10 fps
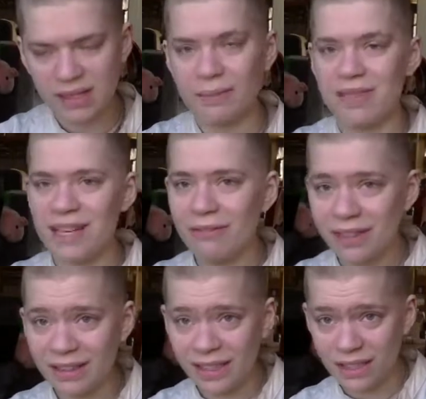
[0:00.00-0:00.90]
I'm
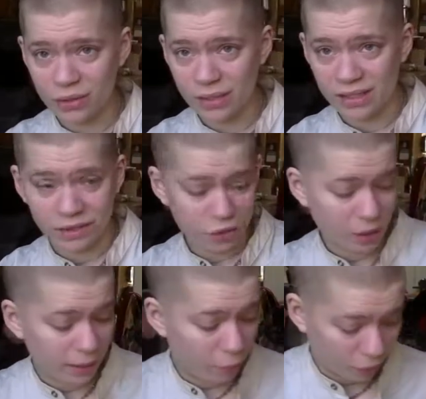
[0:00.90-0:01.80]
definitely interested in
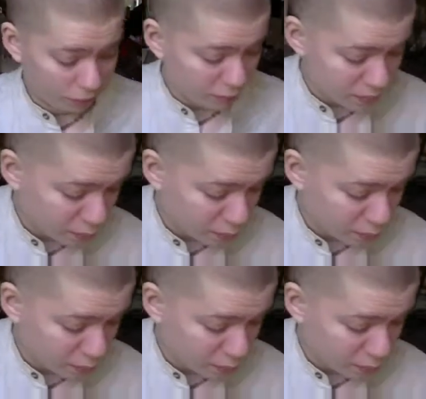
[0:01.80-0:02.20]
trying more from this